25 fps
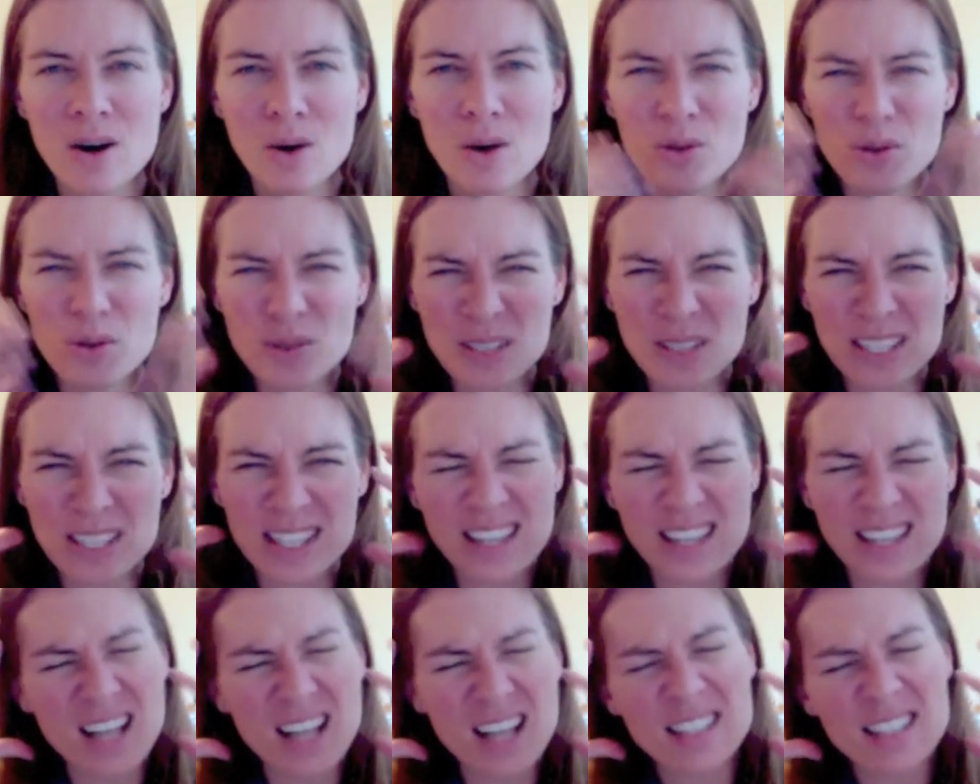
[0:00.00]
or those
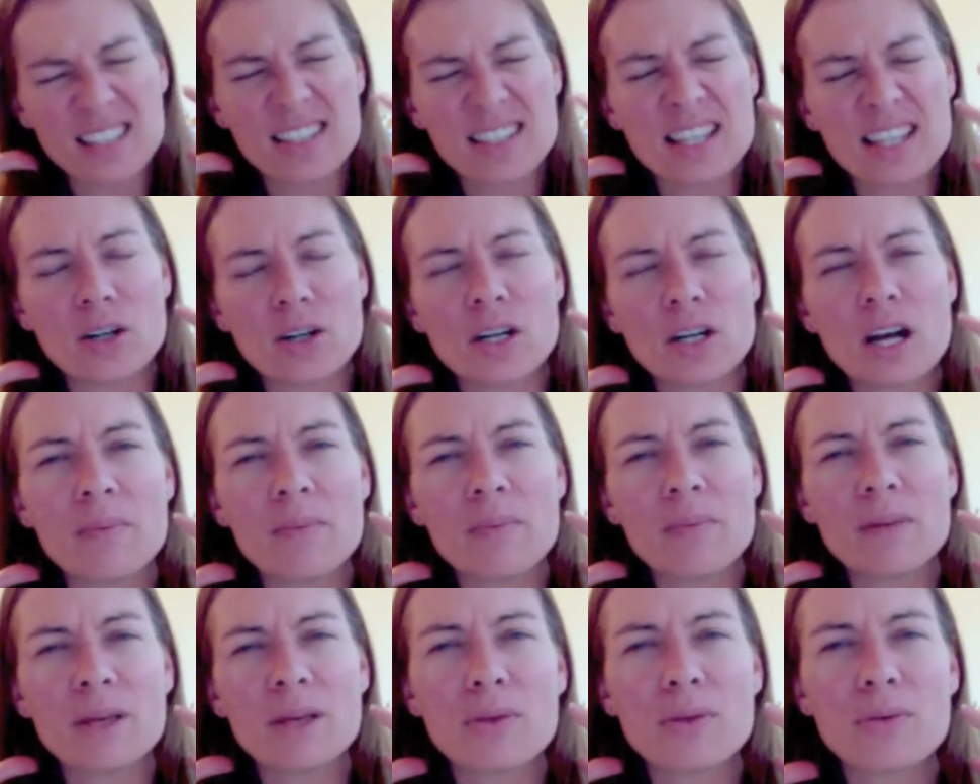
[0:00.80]
thoughts that are
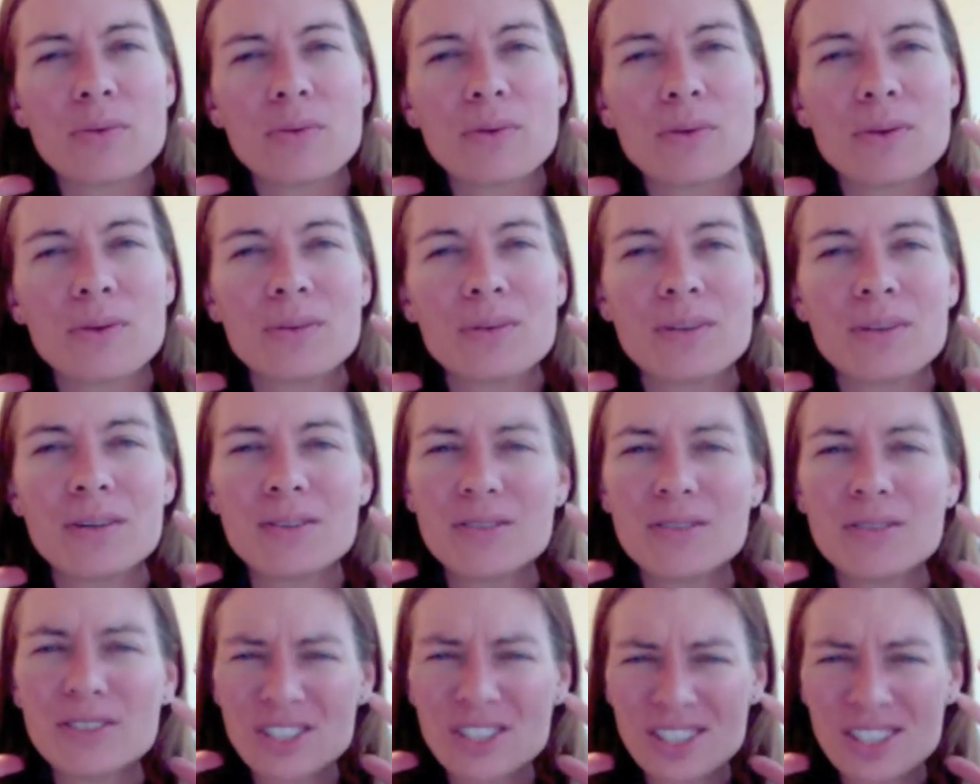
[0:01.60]
coming through
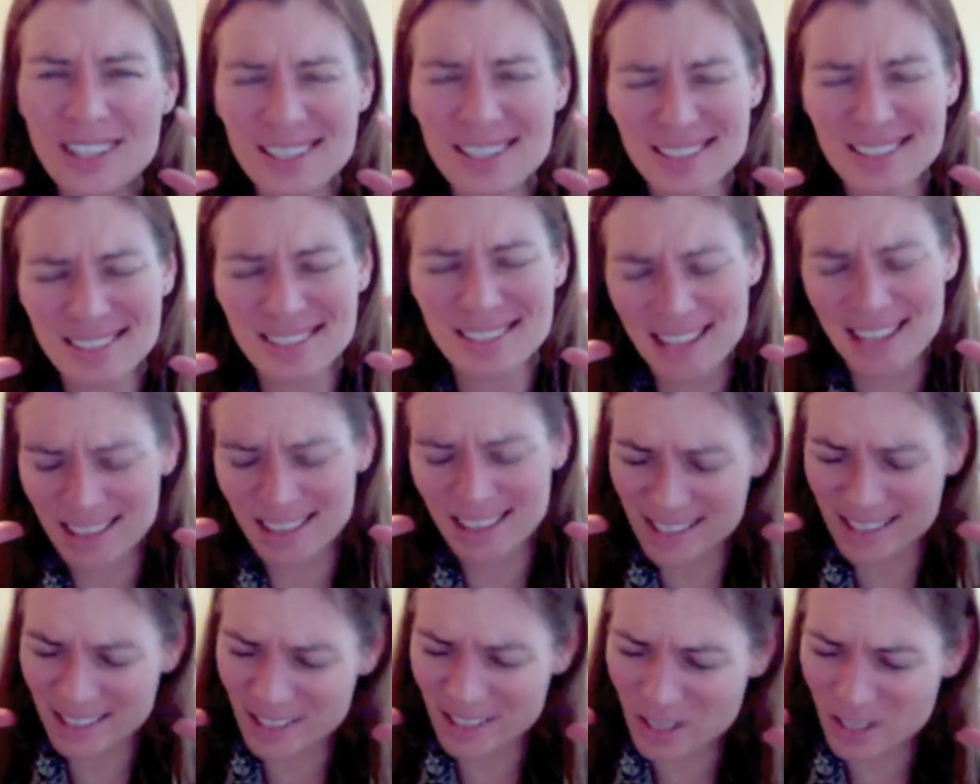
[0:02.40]
that are just
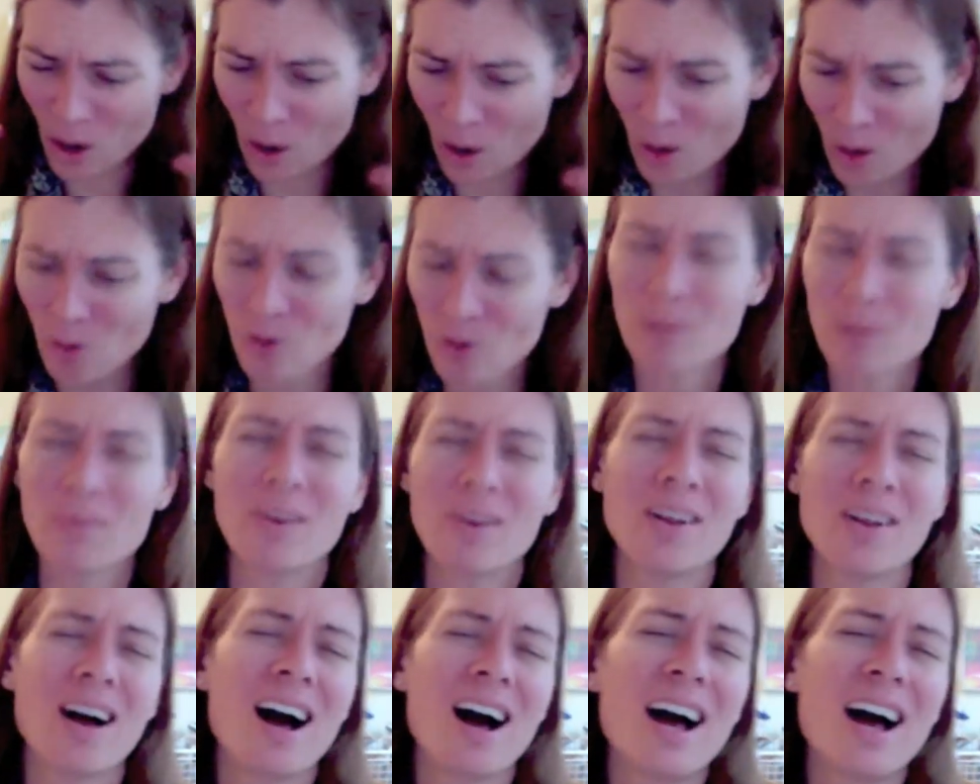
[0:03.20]
saying, this is
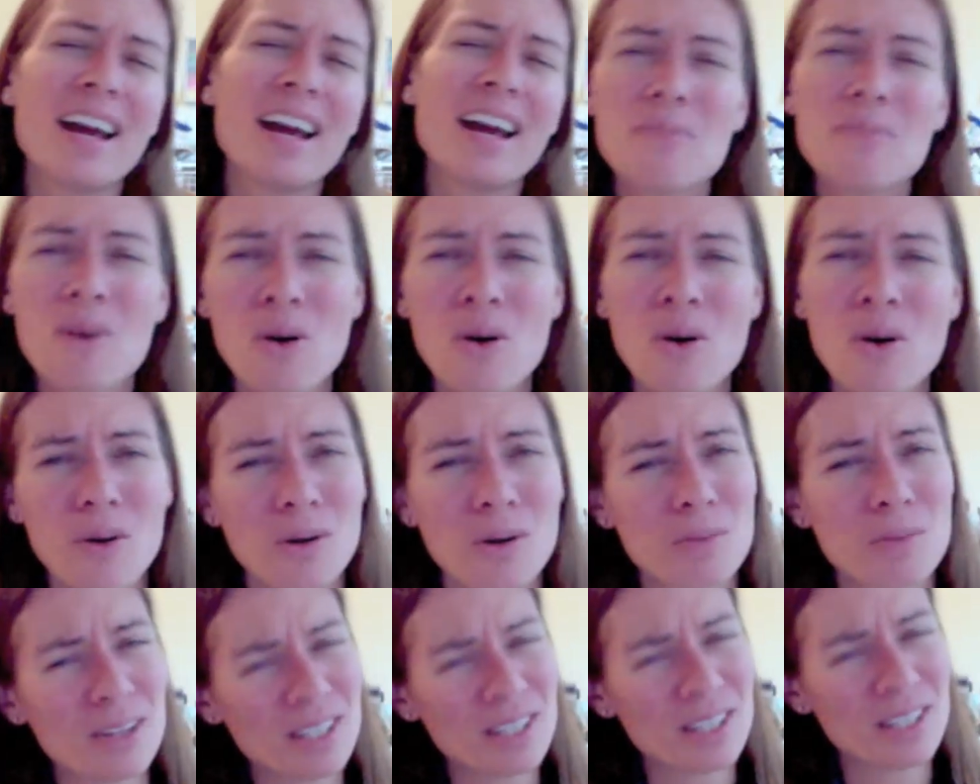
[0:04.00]
horrible, I am
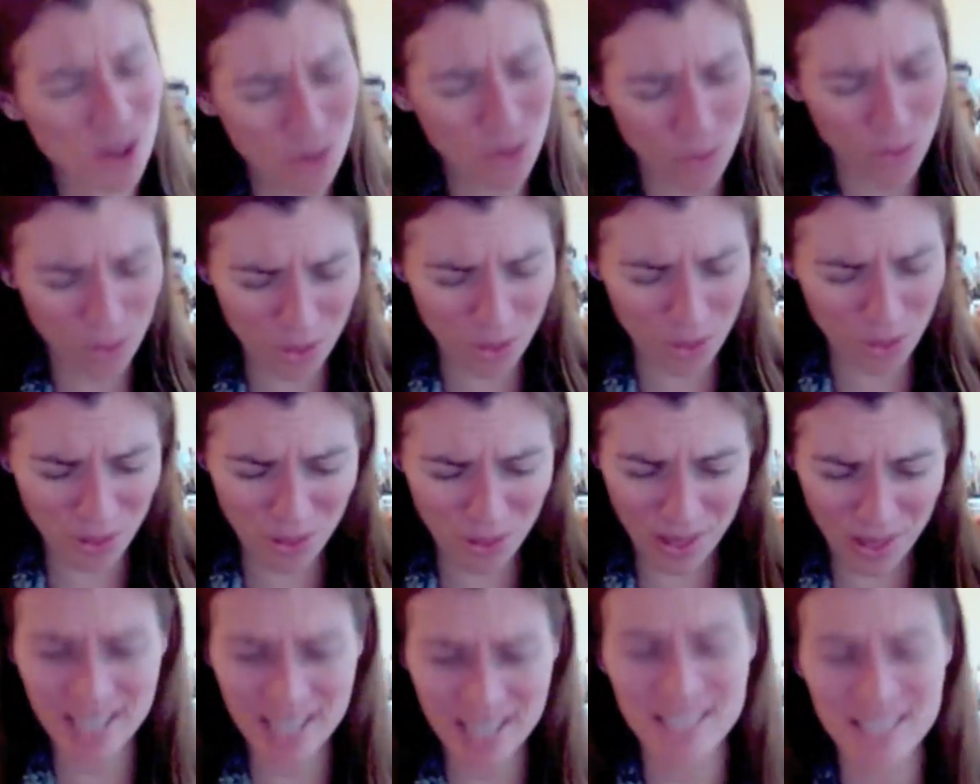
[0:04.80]
horrible, this whole
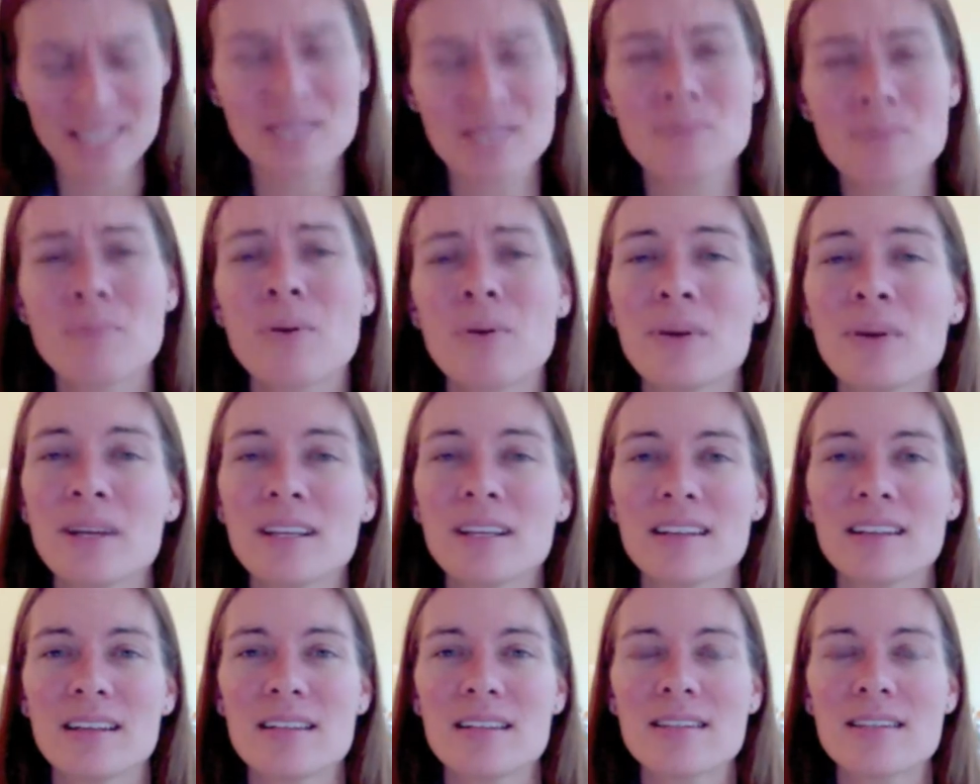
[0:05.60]
thing is
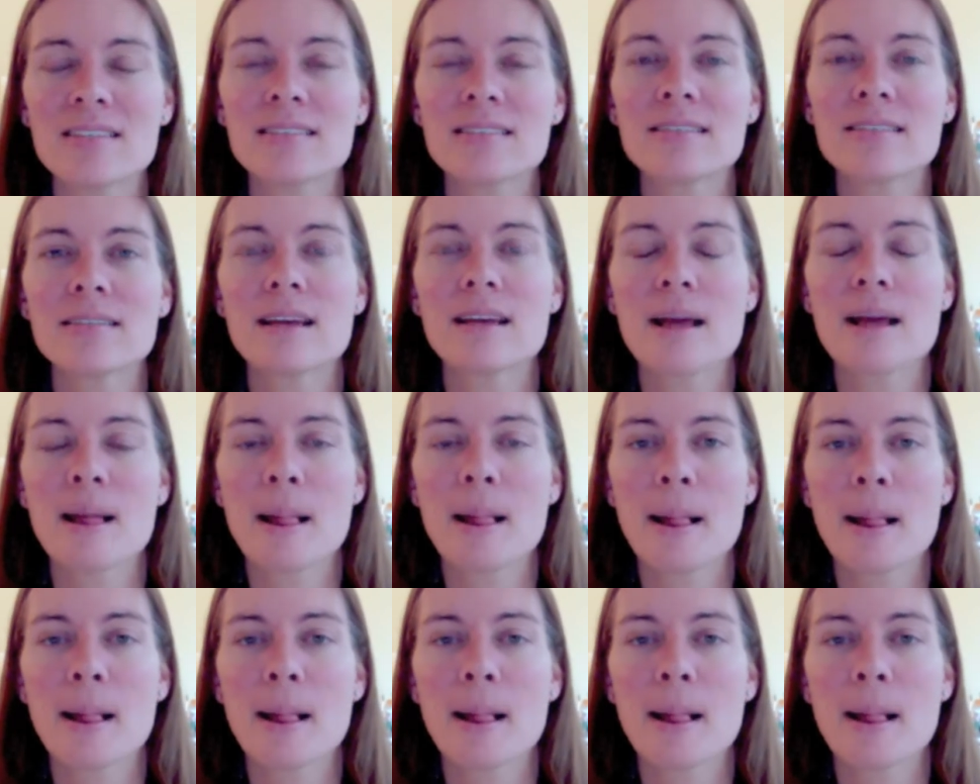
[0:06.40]
pointless.